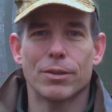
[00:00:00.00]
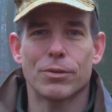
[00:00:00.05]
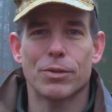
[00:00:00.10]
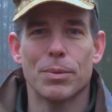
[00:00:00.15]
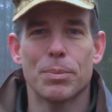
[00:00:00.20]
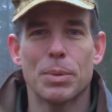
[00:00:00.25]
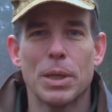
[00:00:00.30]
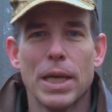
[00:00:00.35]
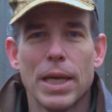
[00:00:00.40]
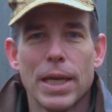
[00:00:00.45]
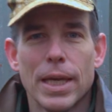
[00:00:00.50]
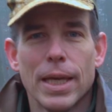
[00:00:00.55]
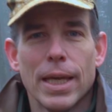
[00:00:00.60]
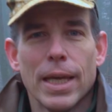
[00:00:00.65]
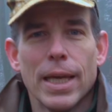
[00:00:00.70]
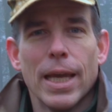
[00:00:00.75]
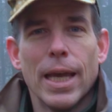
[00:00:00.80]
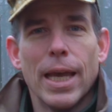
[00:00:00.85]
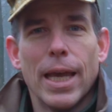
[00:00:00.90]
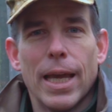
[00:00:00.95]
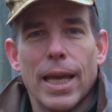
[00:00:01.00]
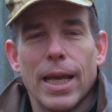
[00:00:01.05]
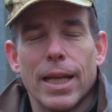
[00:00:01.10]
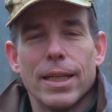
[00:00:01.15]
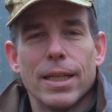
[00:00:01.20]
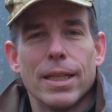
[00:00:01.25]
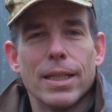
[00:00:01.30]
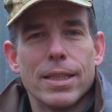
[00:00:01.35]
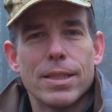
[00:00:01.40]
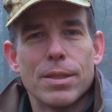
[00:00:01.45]
trip, and
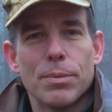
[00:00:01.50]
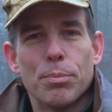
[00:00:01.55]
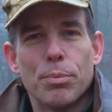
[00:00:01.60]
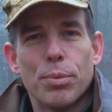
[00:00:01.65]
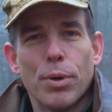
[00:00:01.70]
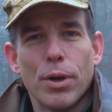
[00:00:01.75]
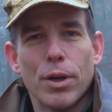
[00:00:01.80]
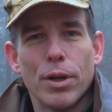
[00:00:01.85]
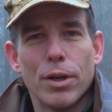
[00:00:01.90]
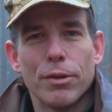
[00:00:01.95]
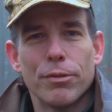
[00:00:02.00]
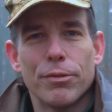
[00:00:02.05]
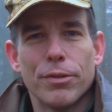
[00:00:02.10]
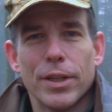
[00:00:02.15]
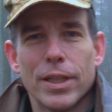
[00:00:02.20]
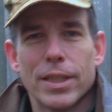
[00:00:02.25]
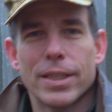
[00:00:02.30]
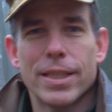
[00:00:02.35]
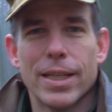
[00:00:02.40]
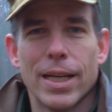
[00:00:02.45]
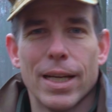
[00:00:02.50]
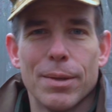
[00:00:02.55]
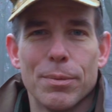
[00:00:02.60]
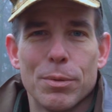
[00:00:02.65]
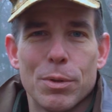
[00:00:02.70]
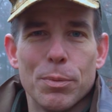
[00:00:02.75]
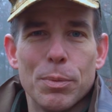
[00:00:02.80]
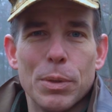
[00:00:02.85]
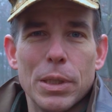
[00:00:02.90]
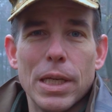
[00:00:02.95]
it's a perfect time
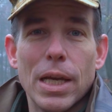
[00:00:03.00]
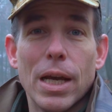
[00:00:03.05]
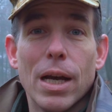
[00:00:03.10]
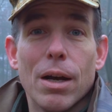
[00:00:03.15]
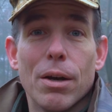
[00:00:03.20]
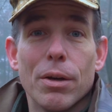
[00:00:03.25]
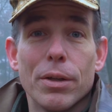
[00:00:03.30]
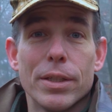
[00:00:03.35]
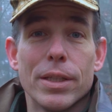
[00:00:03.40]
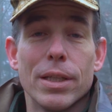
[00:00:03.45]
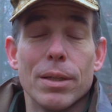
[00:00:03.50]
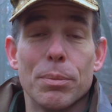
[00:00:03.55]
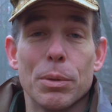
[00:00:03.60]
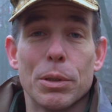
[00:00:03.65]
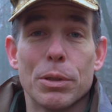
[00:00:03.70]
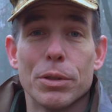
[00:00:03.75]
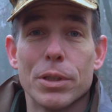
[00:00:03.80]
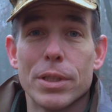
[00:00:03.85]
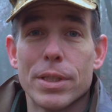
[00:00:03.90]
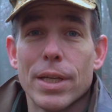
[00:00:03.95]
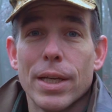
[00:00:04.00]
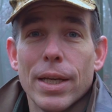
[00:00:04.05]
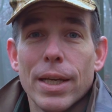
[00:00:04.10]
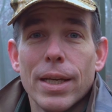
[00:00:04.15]
to be out here because